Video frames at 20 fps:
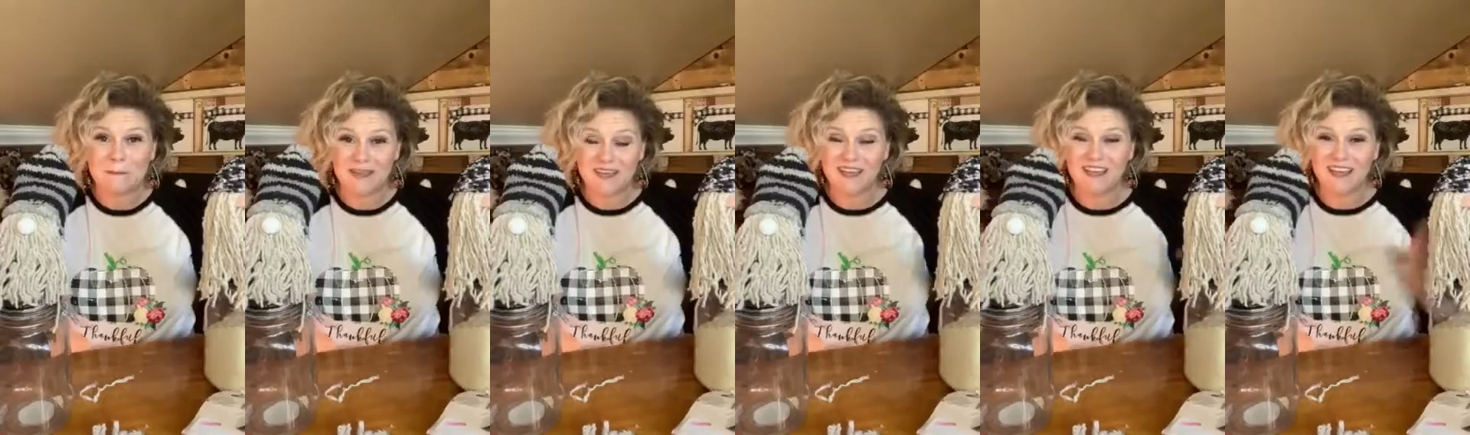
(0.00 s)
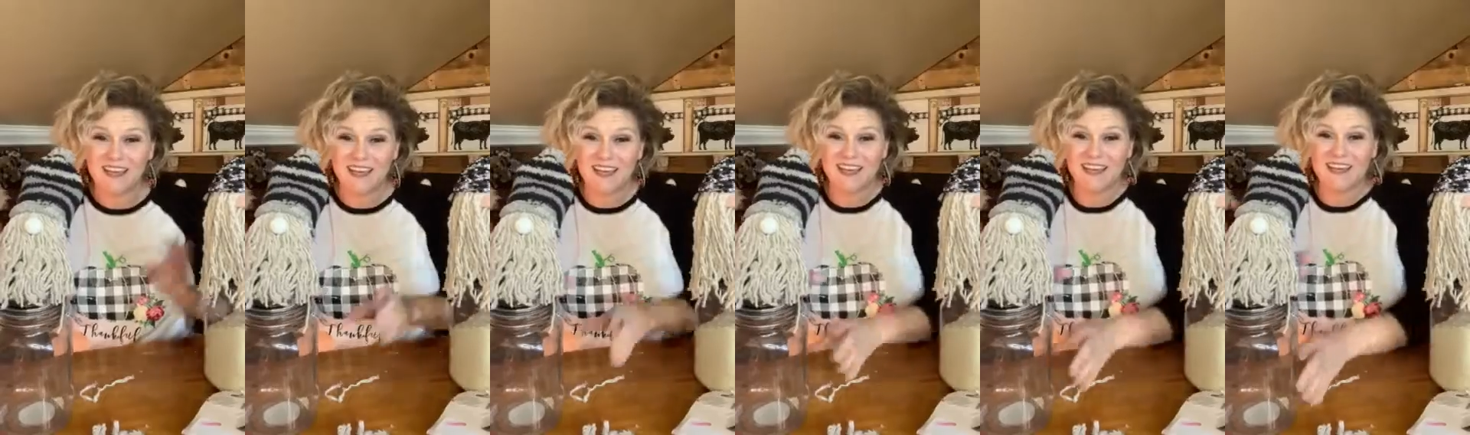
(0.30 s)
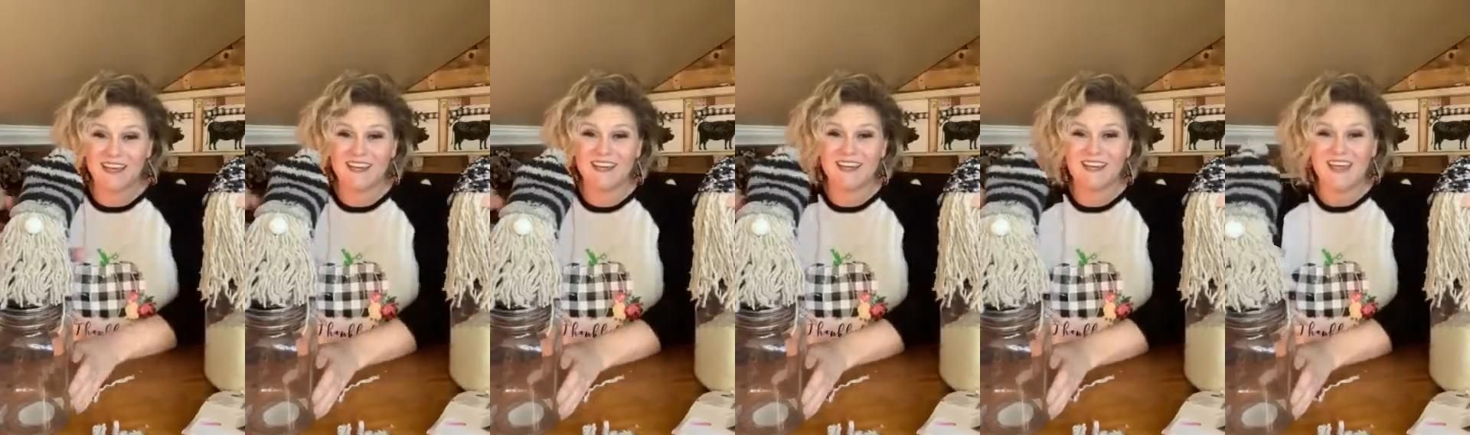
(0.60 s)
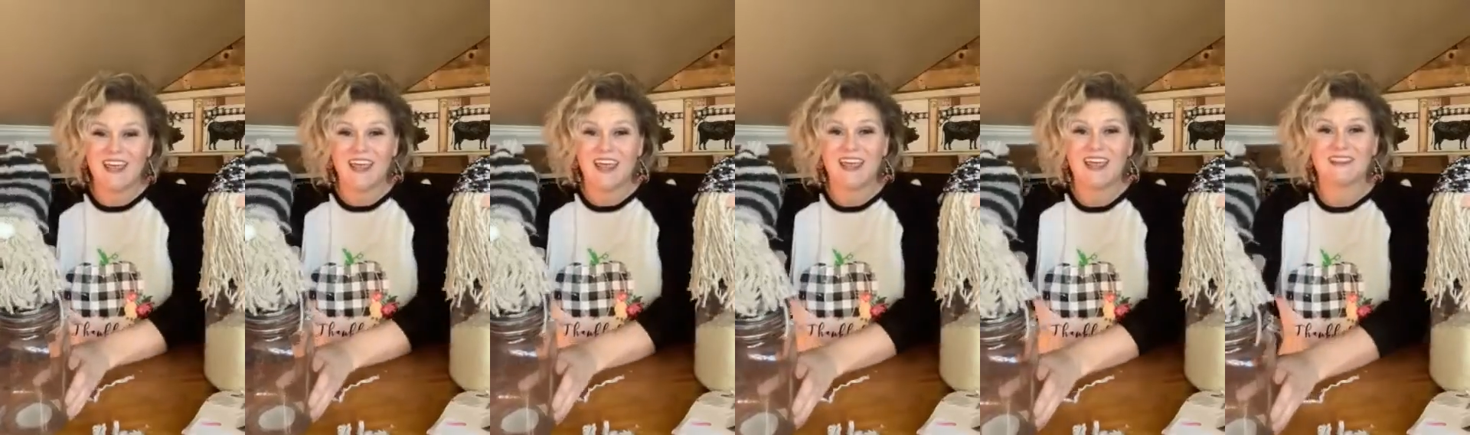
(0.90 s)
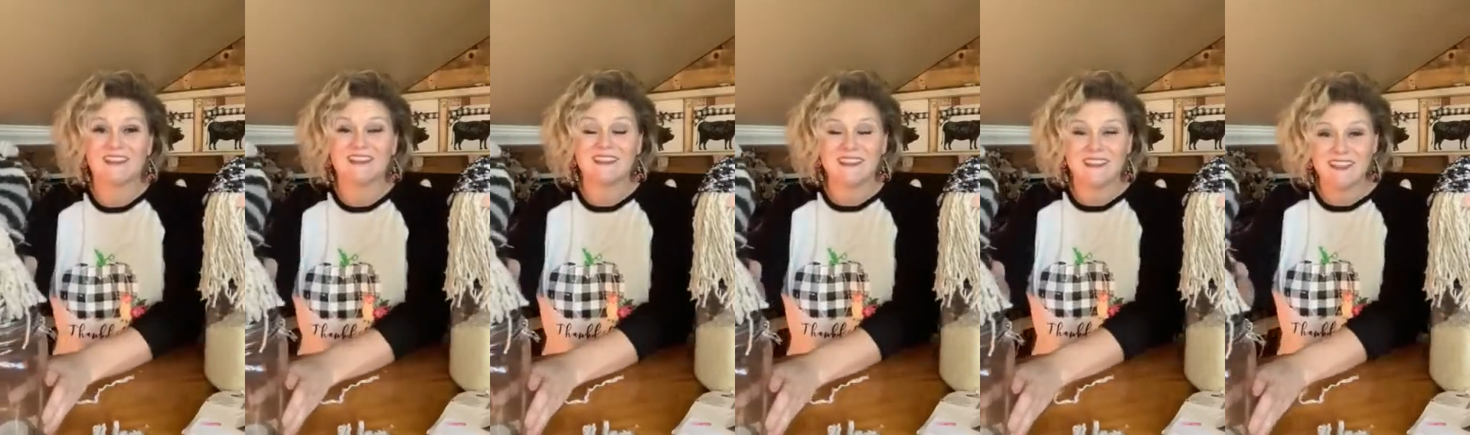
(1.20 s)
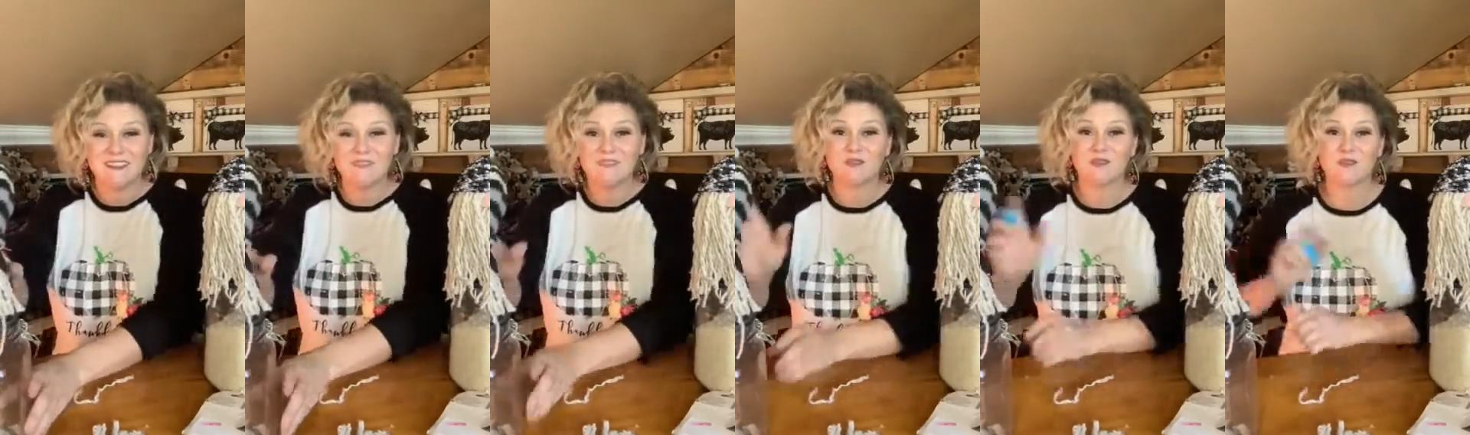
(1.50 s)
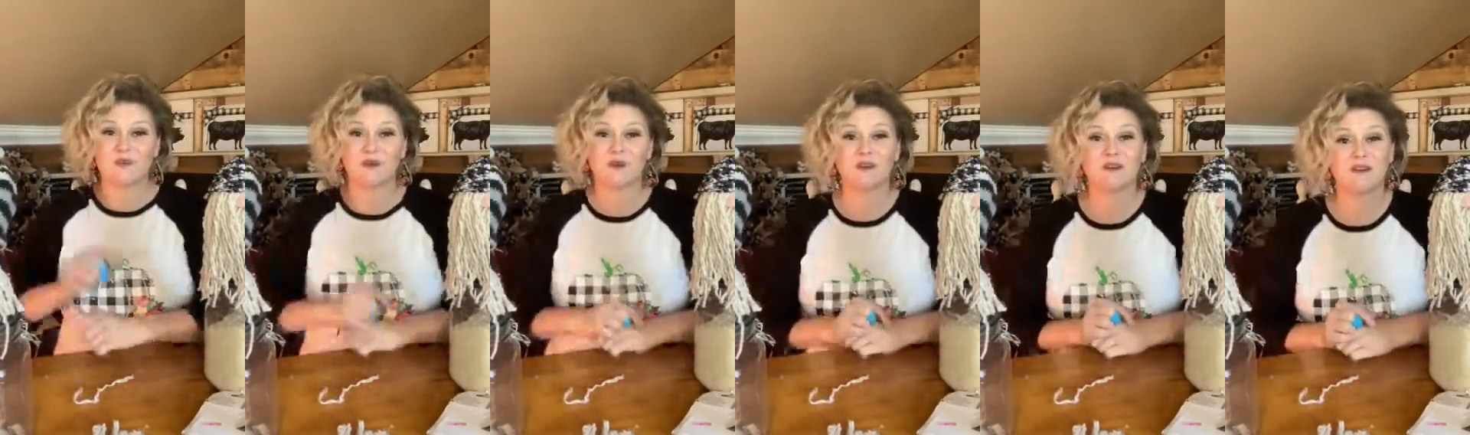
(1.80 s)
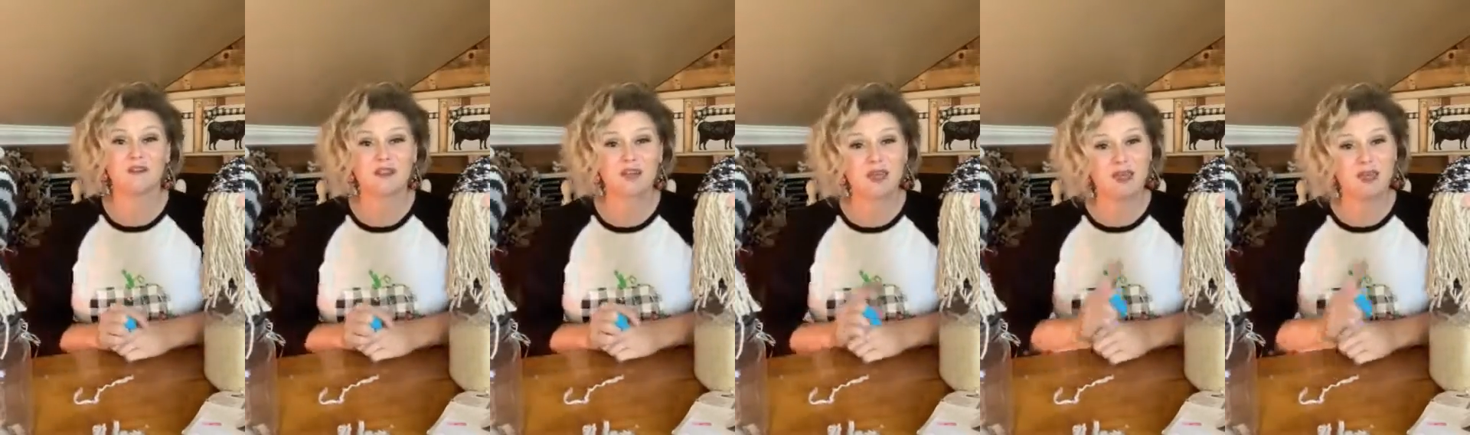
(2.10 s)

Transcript: be kind and leave the world